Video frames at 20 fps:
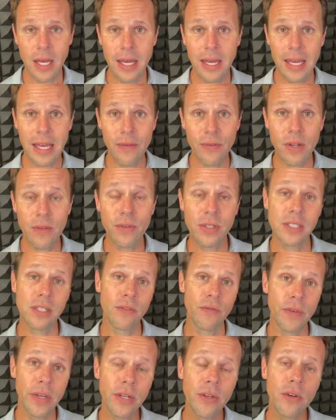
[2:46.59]
Even if it's a
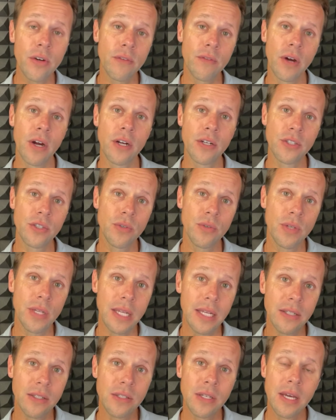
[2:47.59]
vendor of ours who
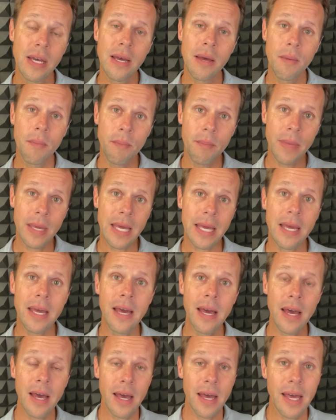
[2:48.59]
needs me
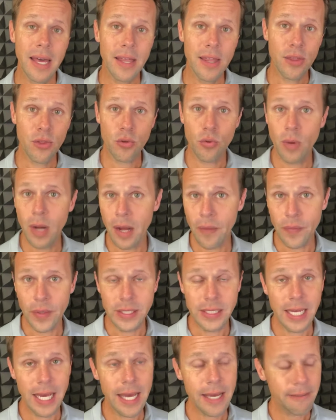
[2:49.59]
throughout the
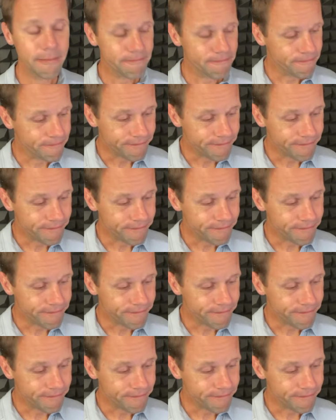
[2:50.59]
day,